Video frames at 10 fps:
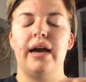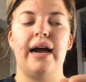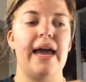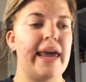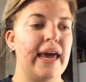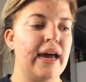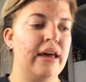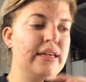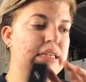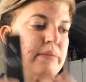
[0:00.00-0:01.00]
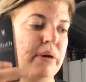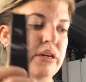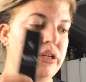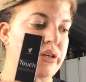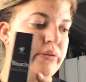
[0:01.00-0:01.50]
This is
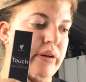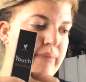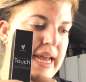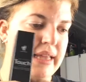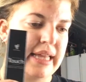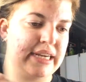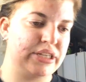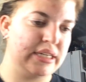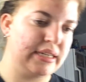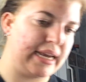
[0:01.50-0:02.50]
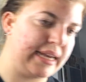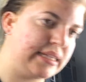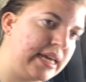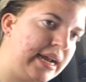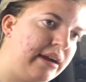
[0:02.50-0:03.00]
part 2 of my collection. Like
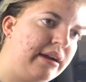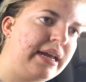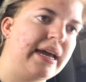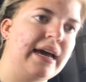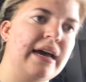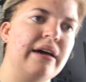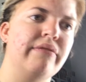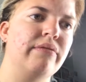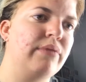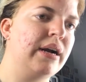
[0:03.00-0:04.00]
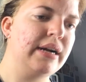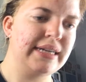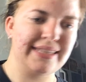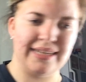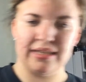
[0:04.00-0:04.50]
I said, I already have, where
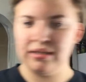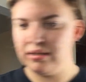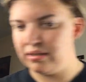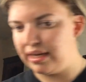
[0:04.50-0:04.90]
is it?